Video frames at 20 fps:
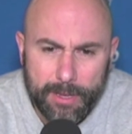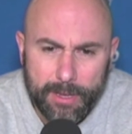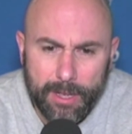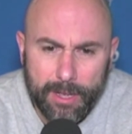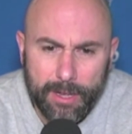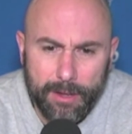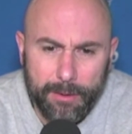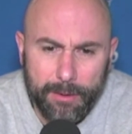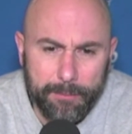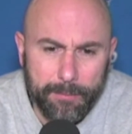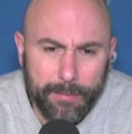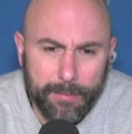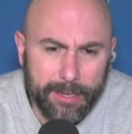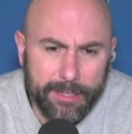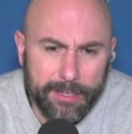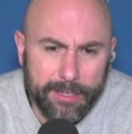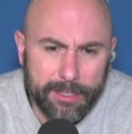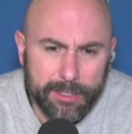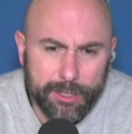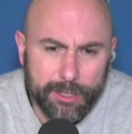I
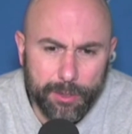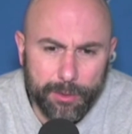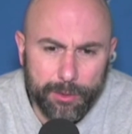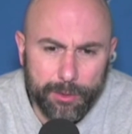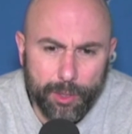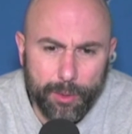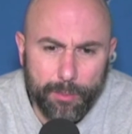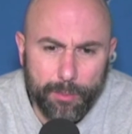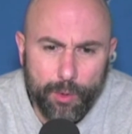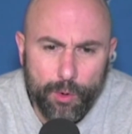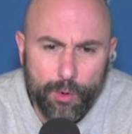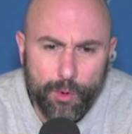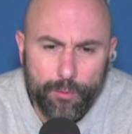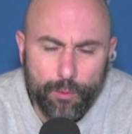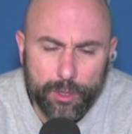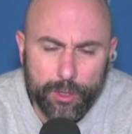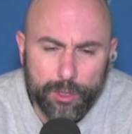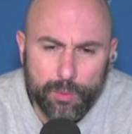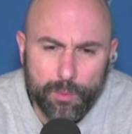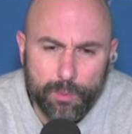guess the move
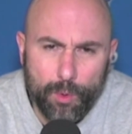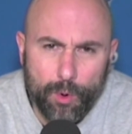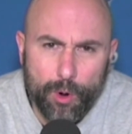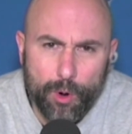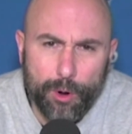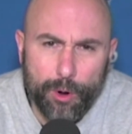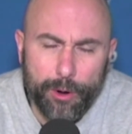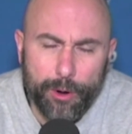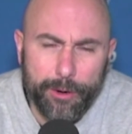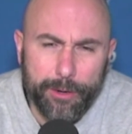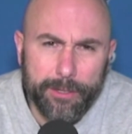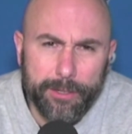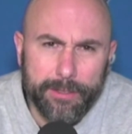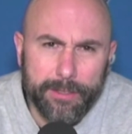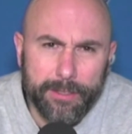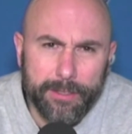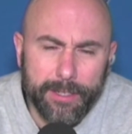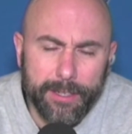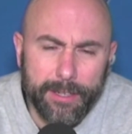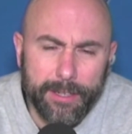was more
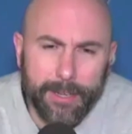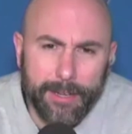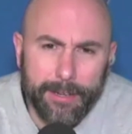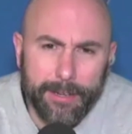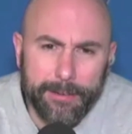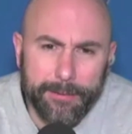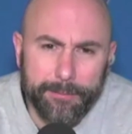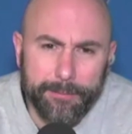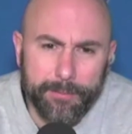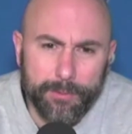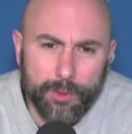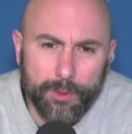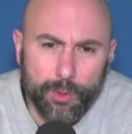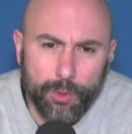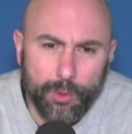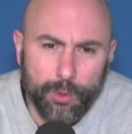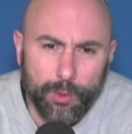to